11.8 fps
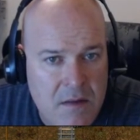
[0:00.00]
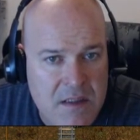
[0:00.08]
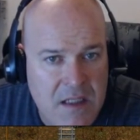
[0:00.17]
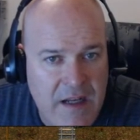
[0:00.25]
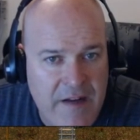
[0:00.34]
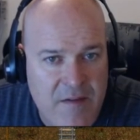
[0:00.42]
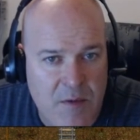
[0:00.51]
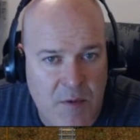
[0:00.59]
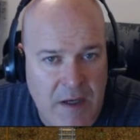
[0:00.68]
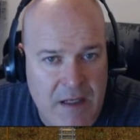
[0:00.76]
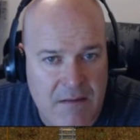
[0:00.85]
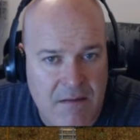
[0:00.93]
It's going to have to be
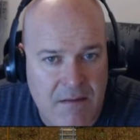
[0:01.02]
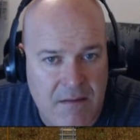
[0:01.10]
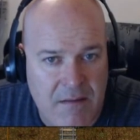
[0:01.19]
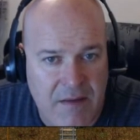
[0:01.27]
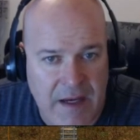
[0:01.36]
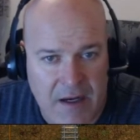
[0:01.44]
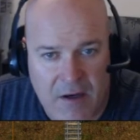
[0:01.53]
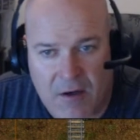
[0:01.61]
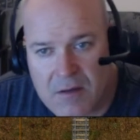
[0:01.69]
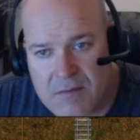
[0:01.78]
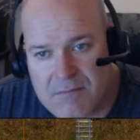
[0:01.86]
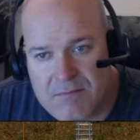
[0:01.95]
right
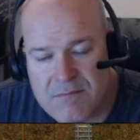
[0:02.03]
there.